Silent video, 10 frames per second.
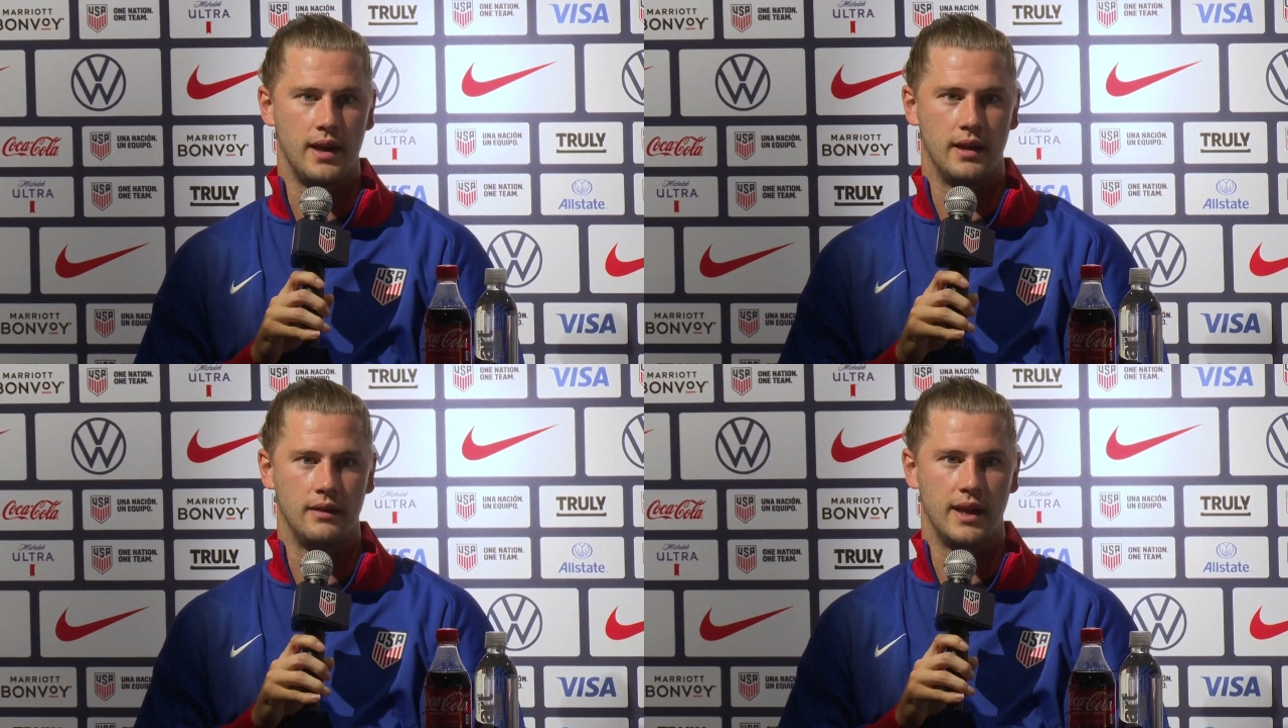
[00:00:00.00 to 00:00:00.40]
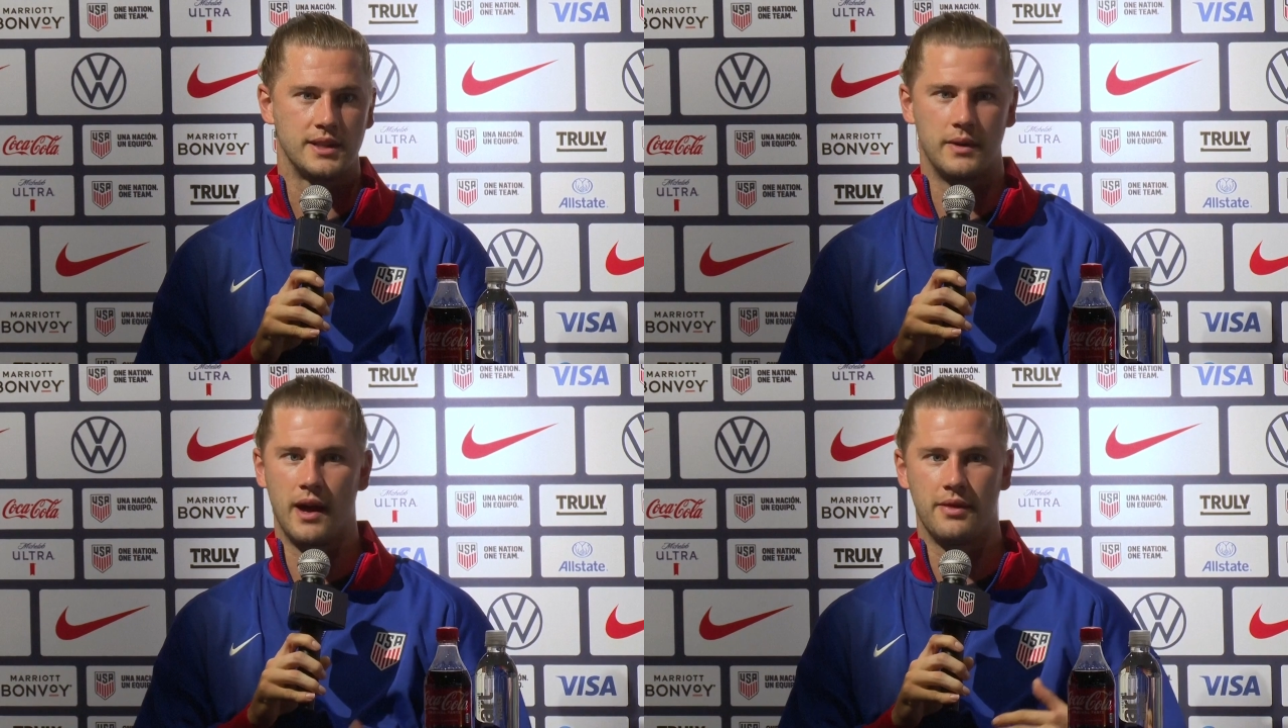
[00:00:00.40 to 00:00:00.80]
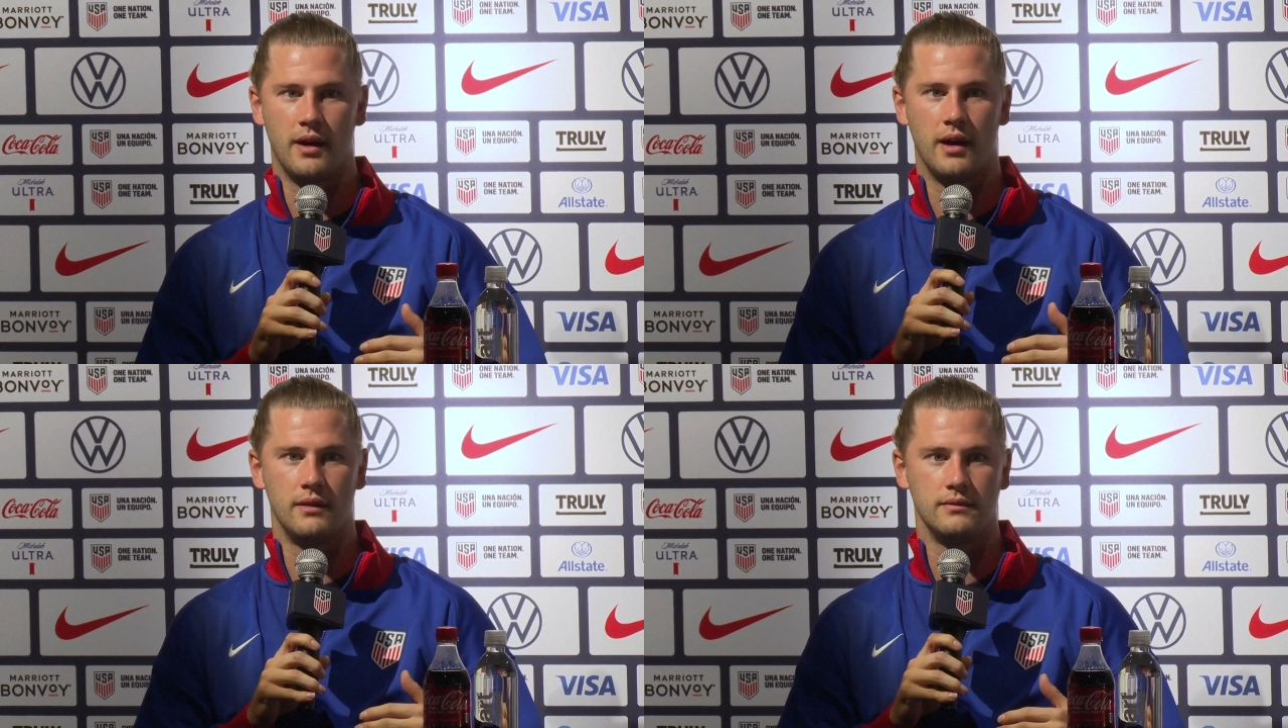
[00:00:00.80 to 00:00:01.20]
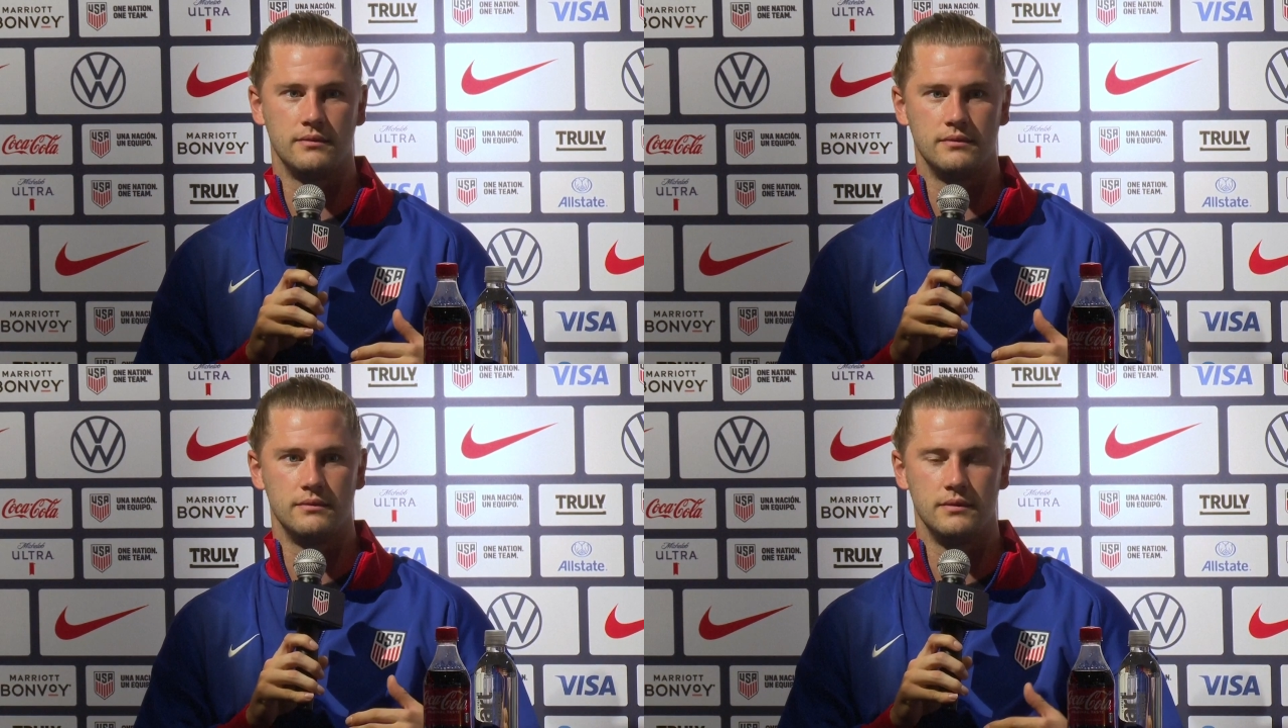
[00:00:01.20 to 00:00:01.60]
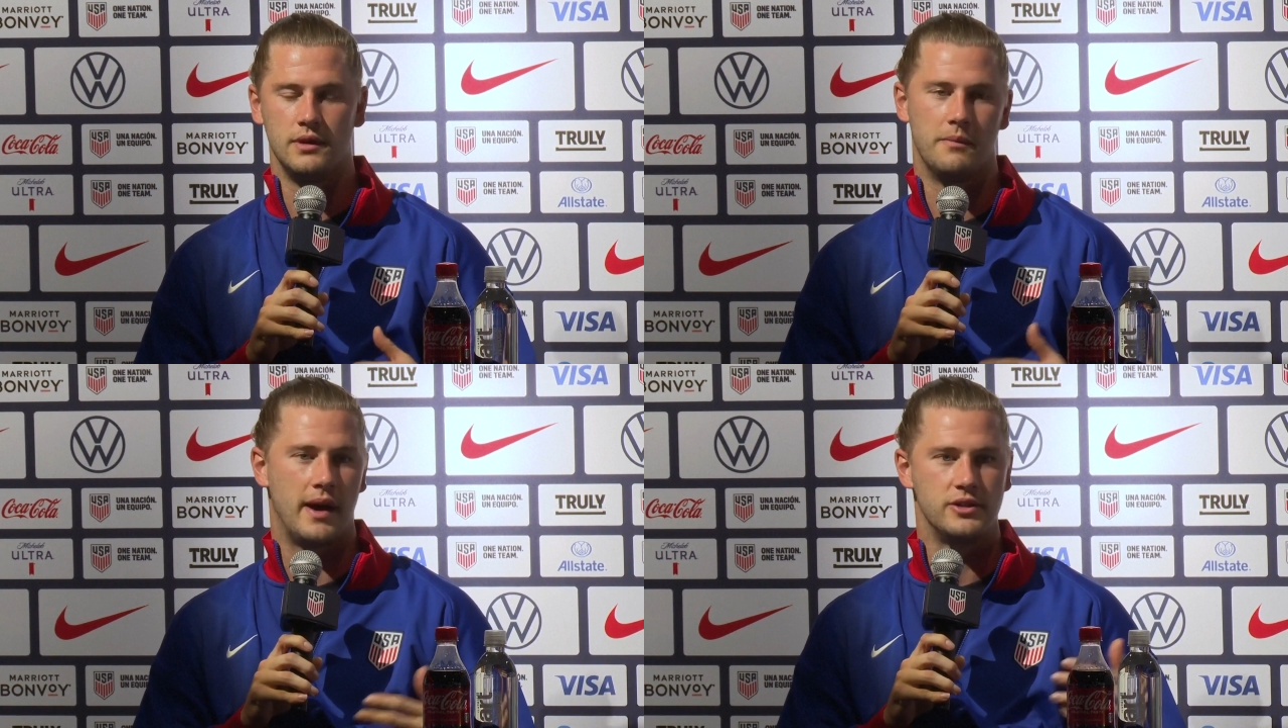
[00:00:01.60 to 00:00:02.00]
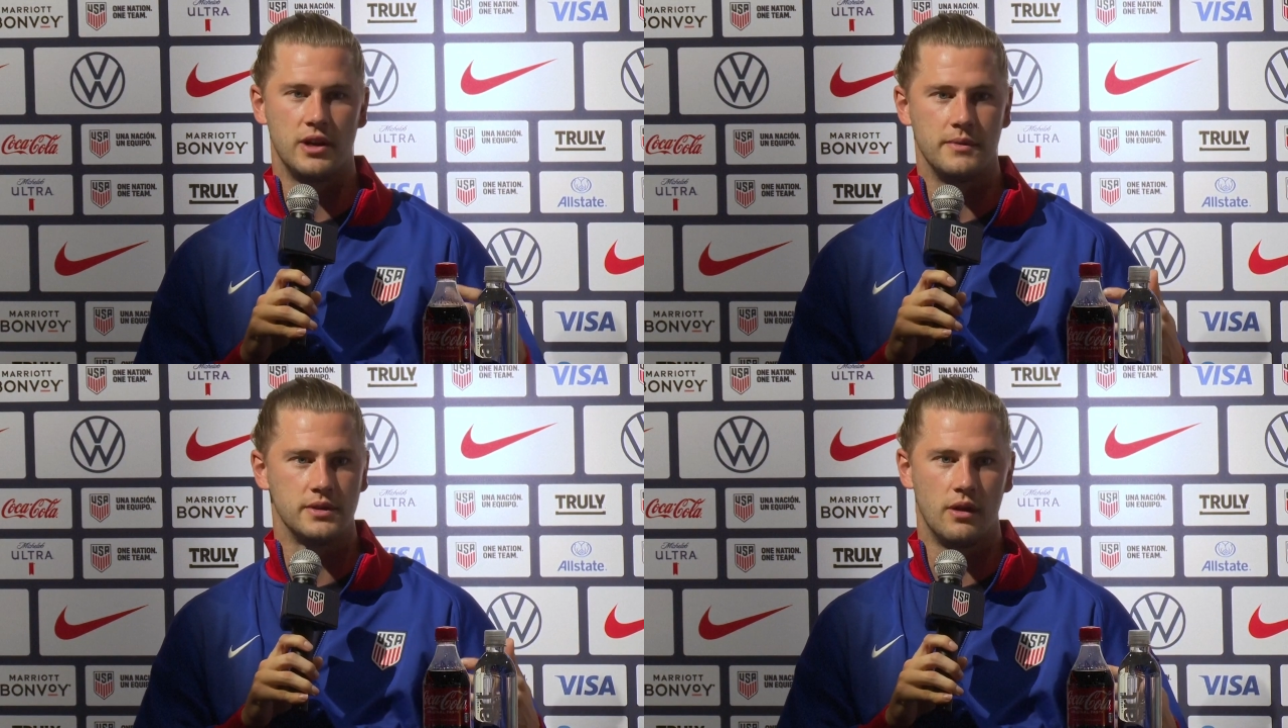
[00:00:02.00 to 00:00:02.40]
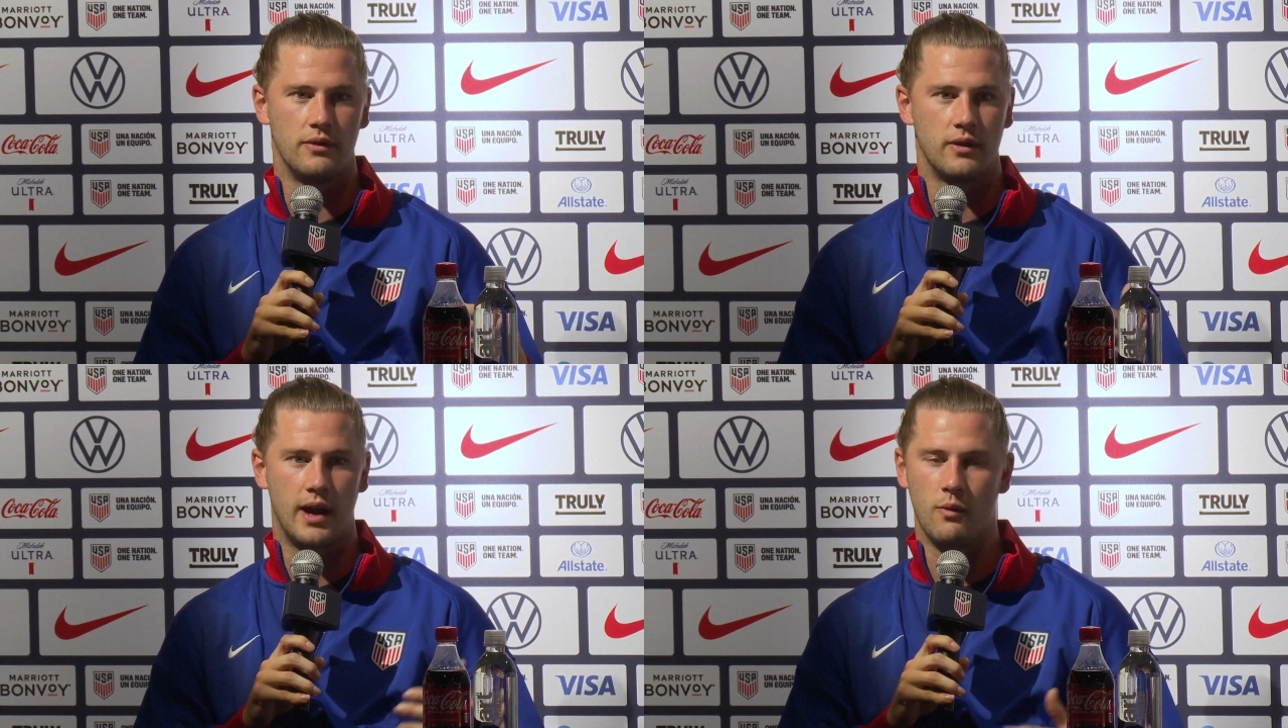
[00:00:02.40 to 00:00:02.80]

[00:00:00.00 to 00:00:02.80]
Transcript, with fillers: And that's when I thought, you know, my dream is over.